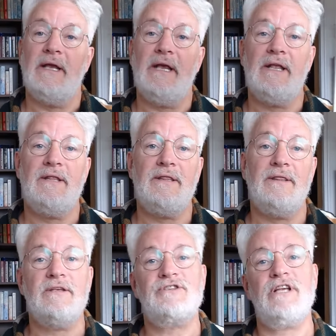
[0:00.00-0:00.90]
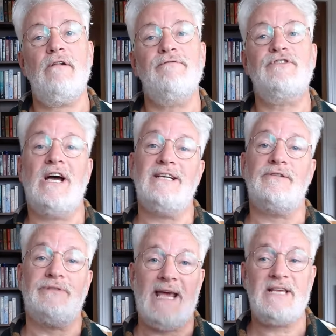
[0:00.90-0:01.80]
In the
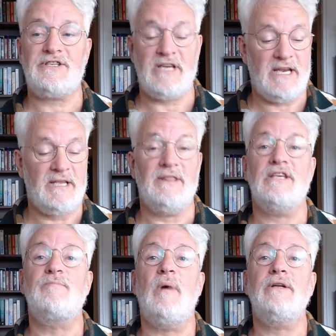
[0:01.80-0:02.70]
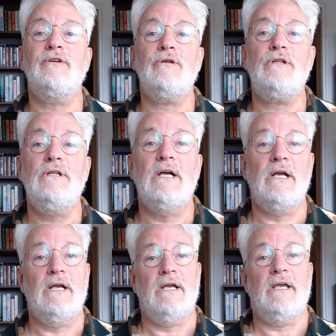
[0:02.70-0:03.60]
self-titled essay in this bundle,
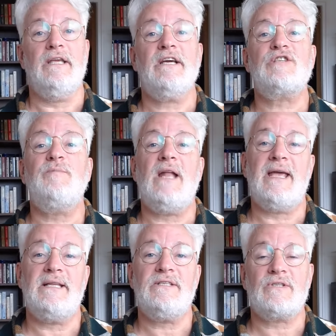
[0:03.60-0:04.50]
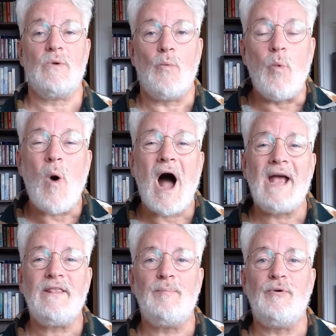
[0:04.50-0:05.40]
he explains
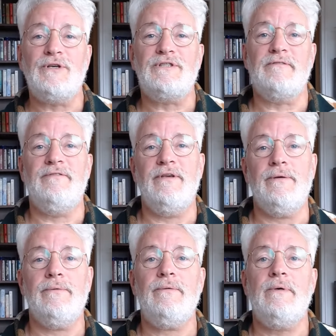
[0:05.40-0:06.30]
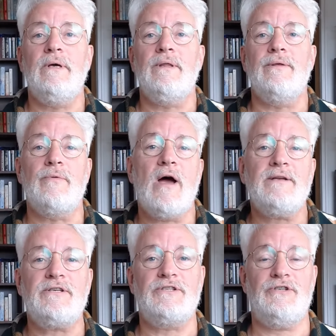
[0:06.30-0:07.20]
why the point of view the
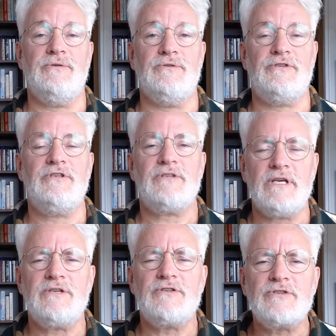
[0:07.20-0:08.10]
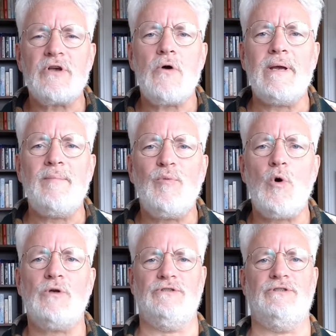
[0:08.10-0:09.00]
writer chooses is so
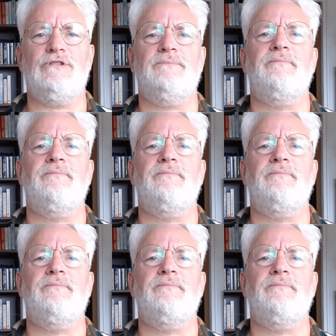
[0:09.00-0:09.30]
important.